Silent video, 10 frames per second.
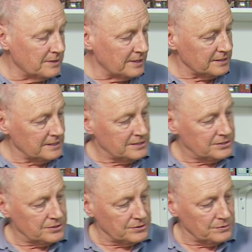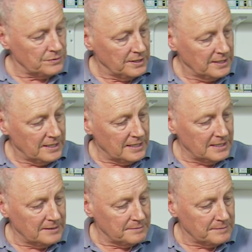I need to
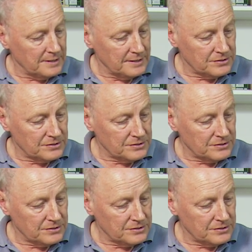um,